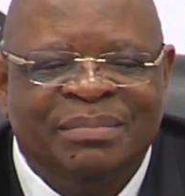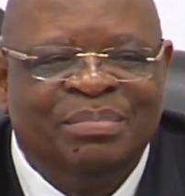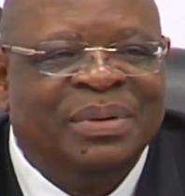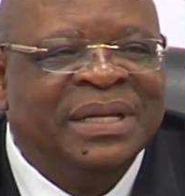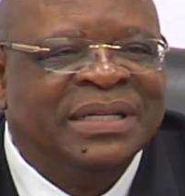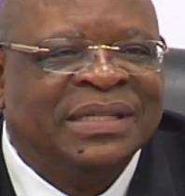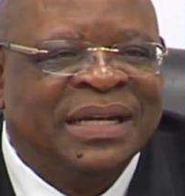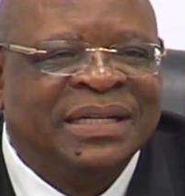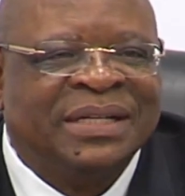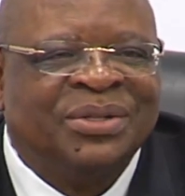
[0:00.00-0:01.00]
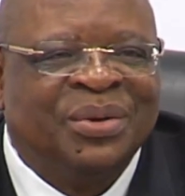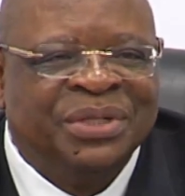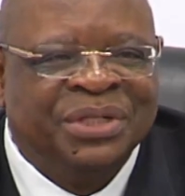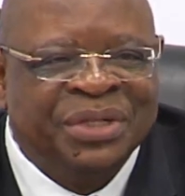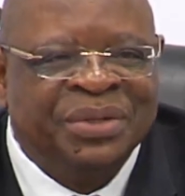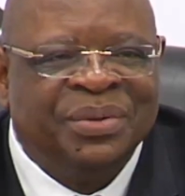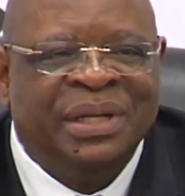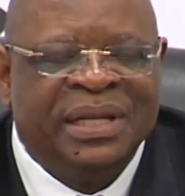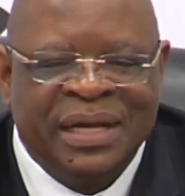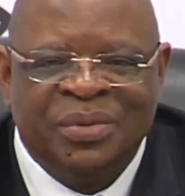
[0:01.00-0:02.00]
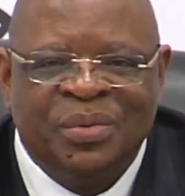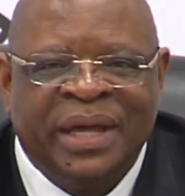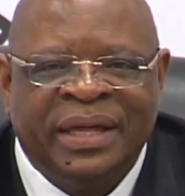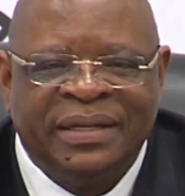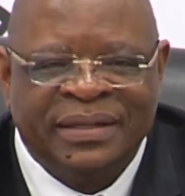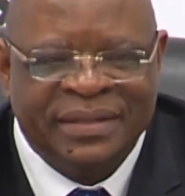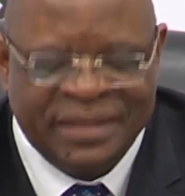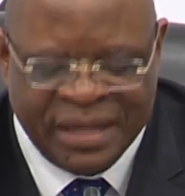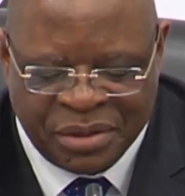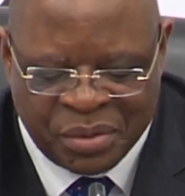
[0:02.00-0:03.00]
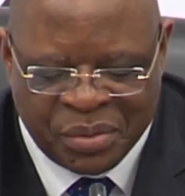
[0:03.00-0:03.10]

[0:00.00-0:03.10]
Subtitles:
Please let us continue in that way. Thank you.